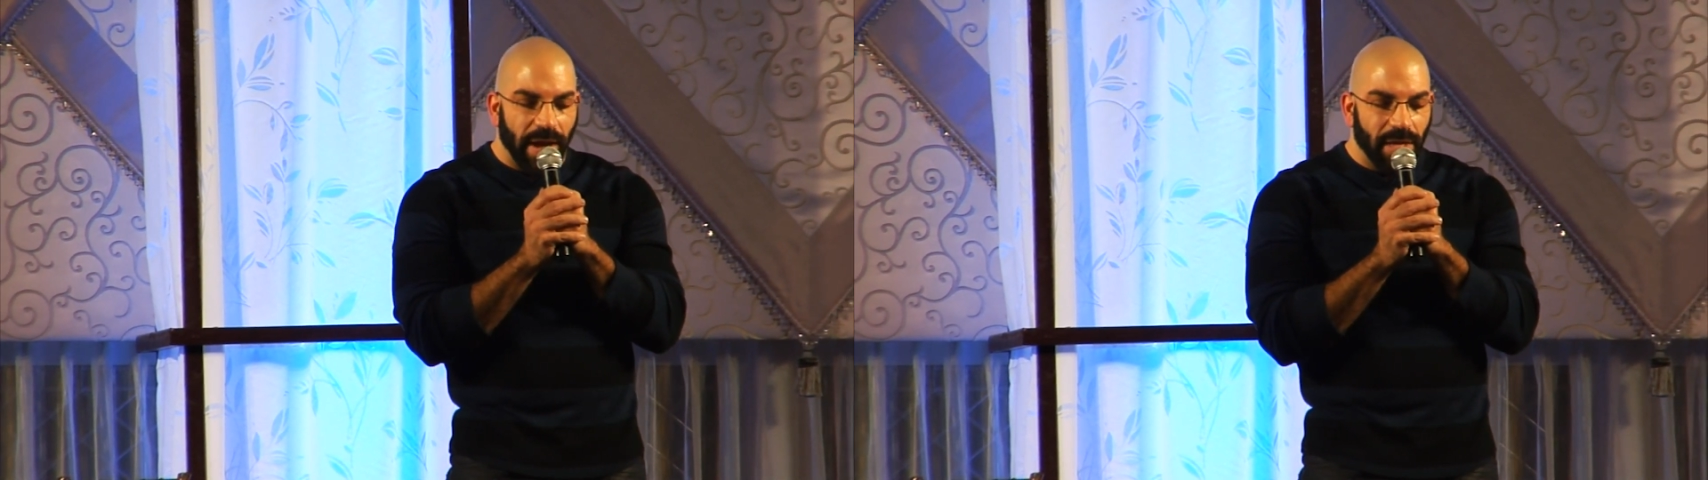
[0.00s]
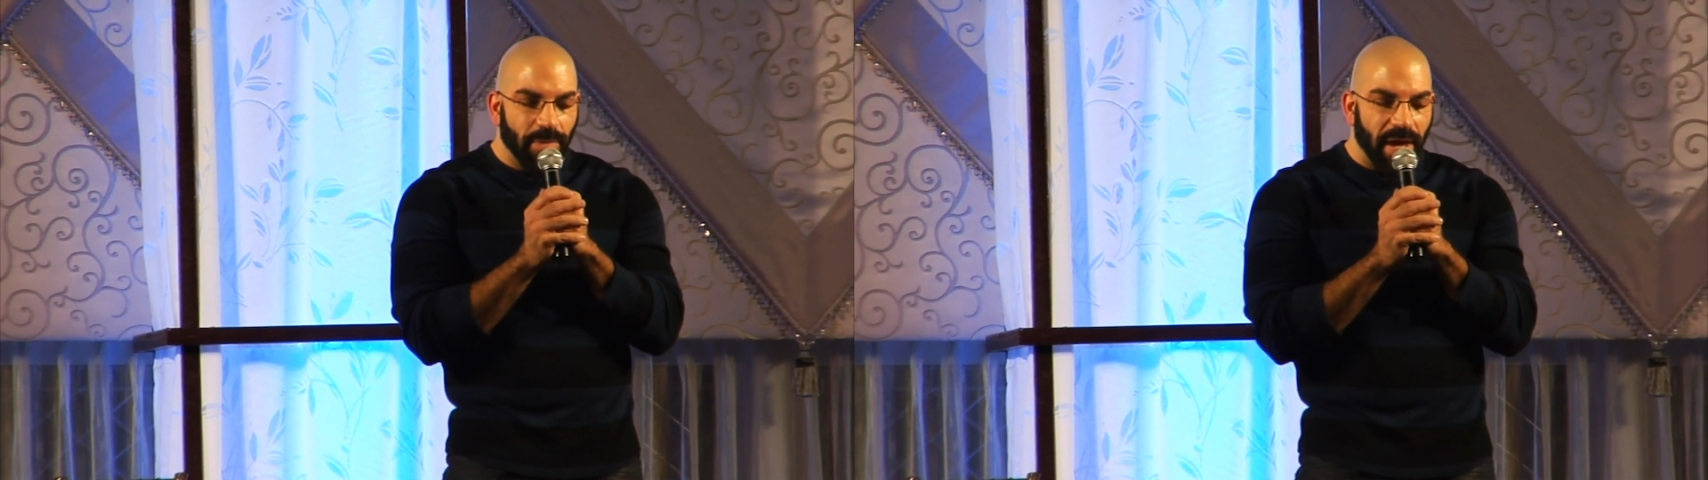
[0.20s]

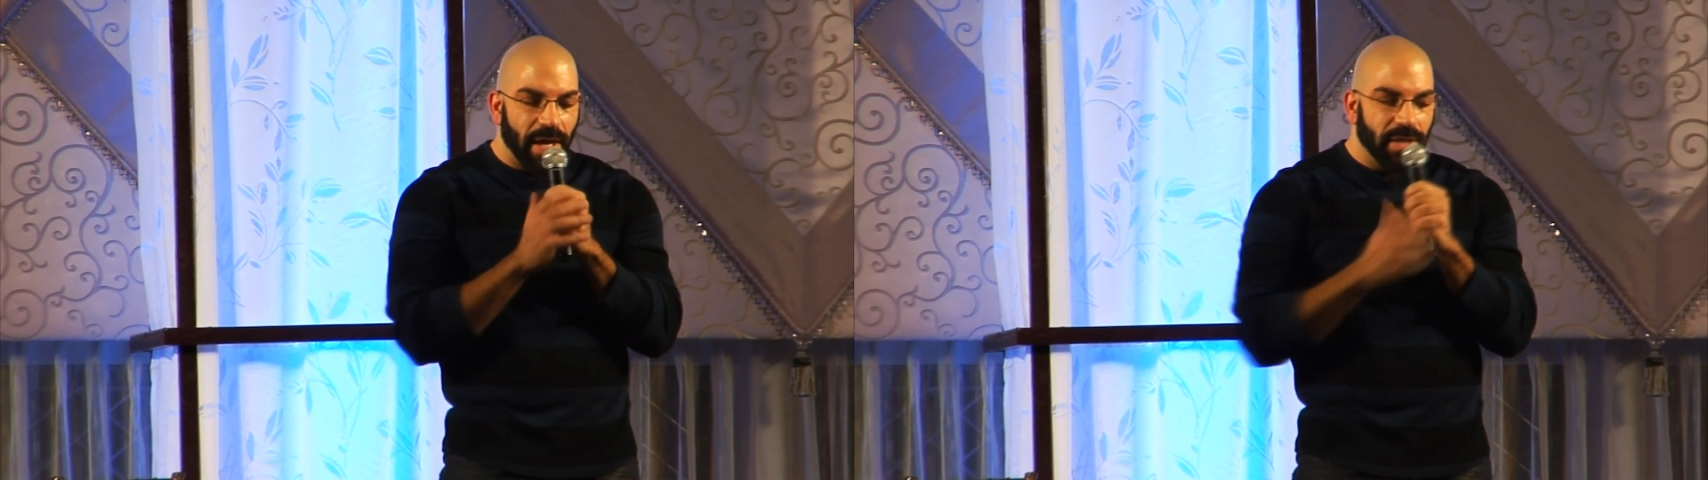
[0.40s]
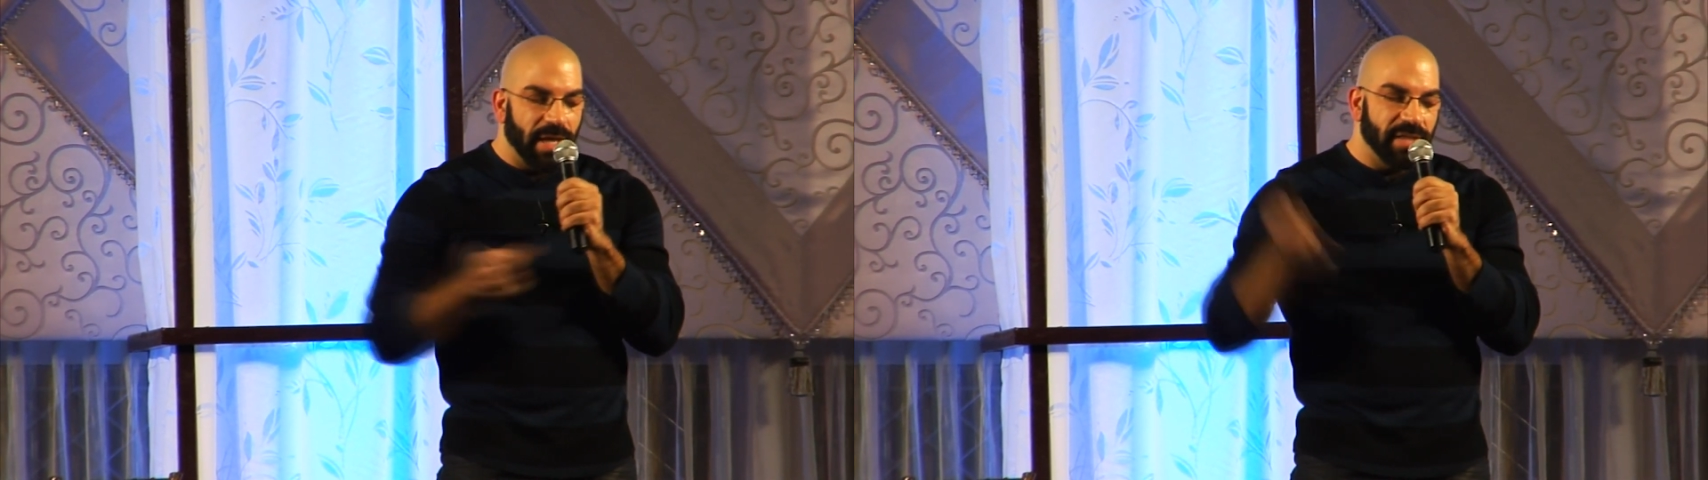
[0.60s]
wedding
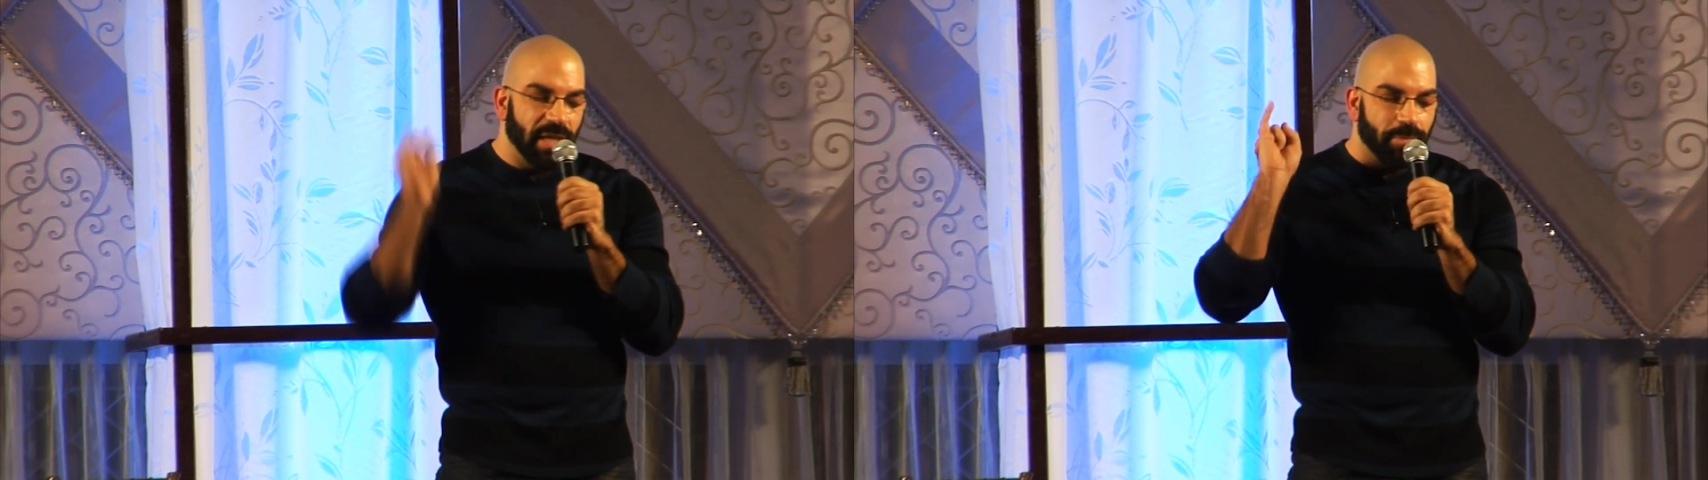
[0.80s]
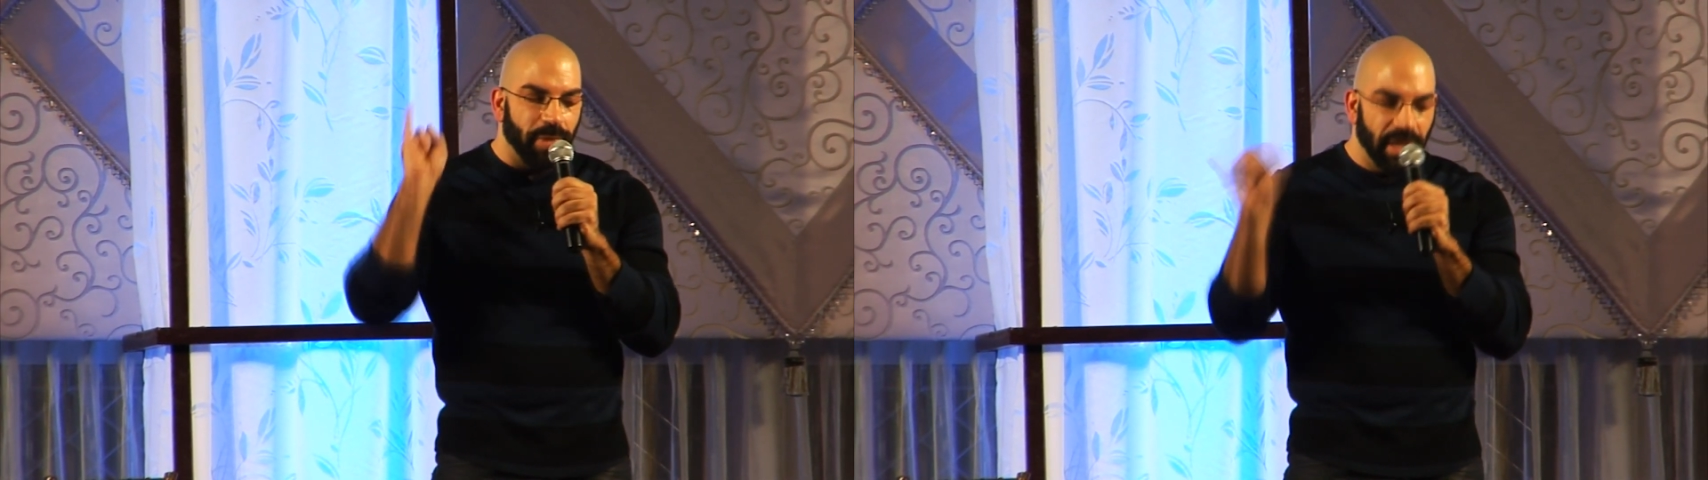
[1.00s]
band
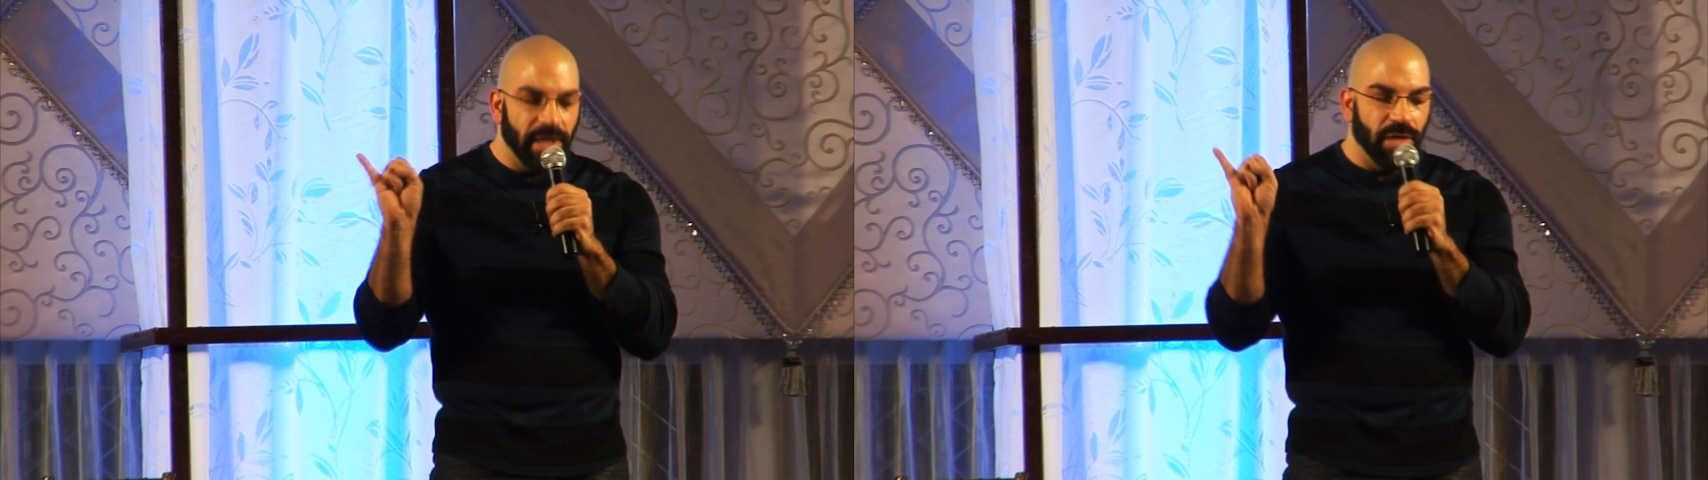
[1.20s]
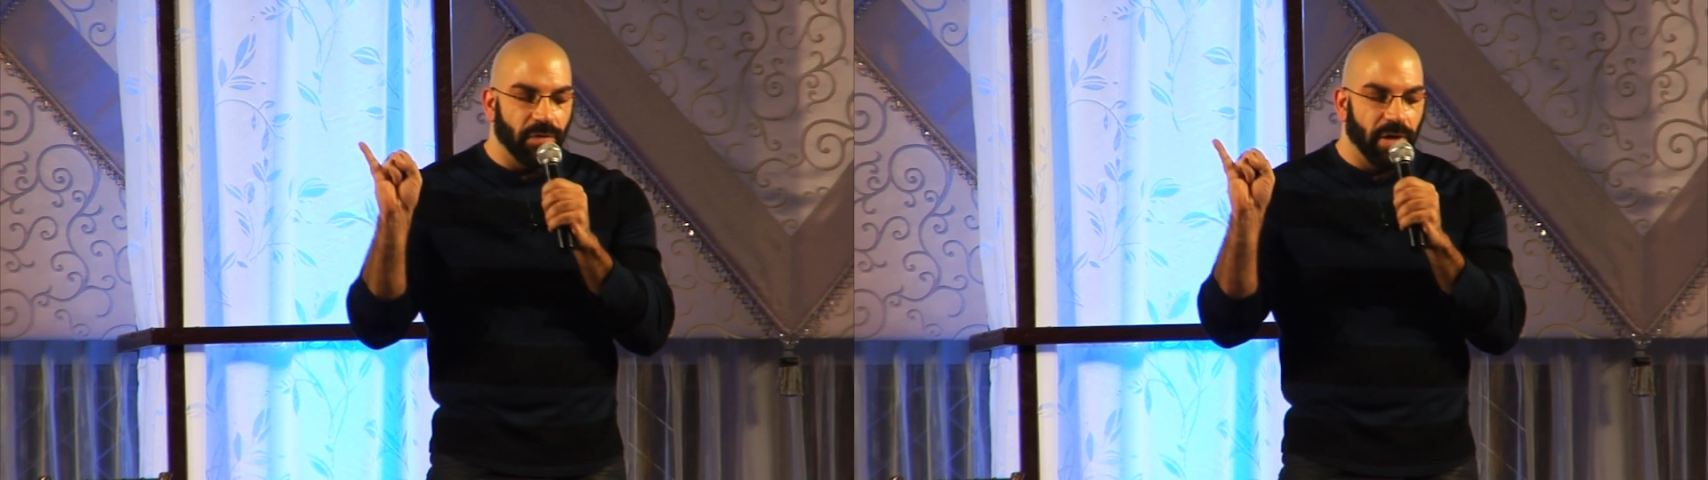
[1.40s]
as a
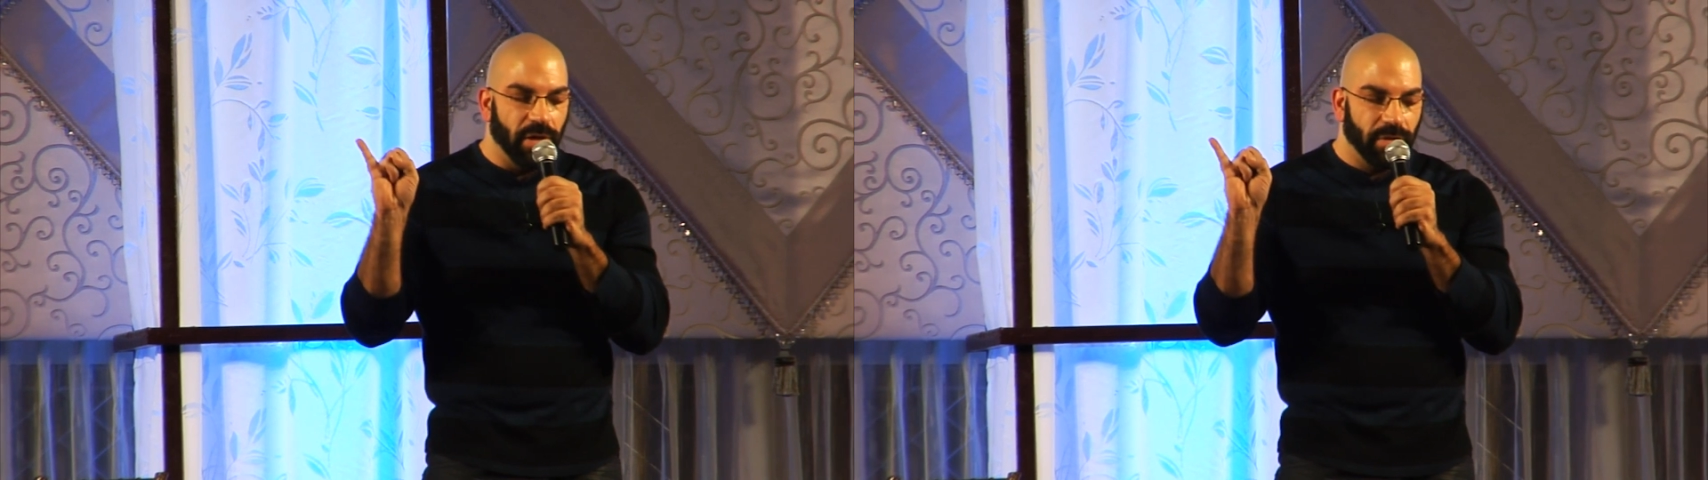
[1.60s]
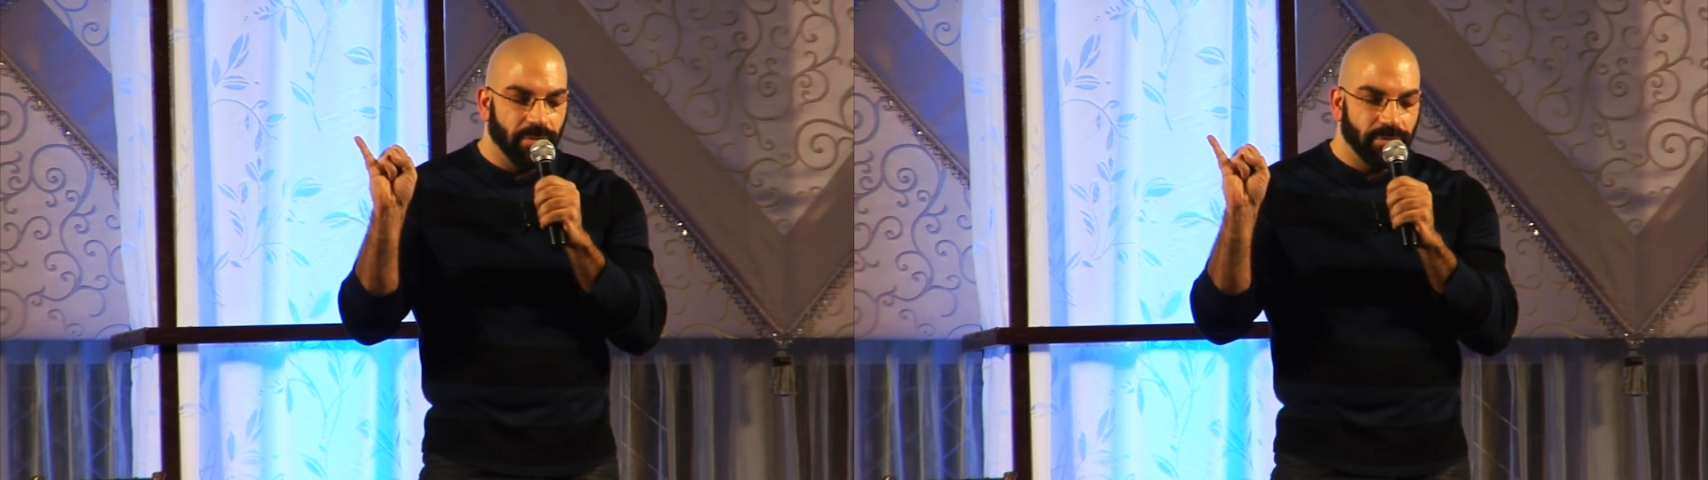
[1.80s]
pinky
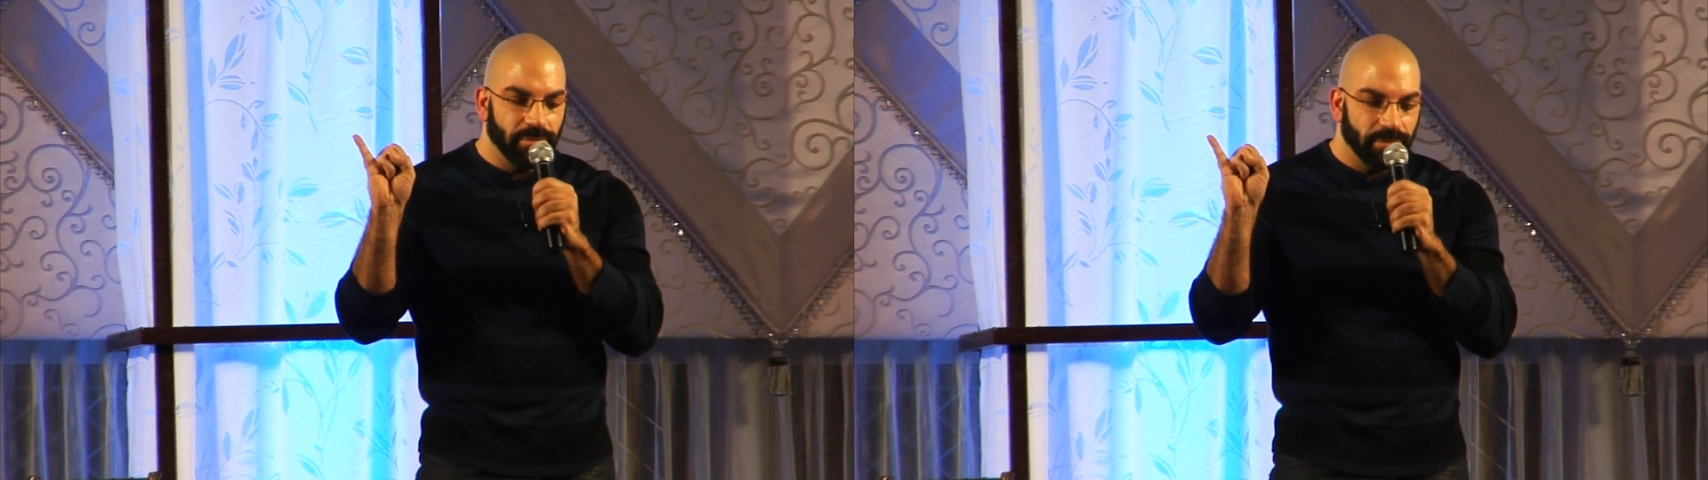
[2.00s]
ring.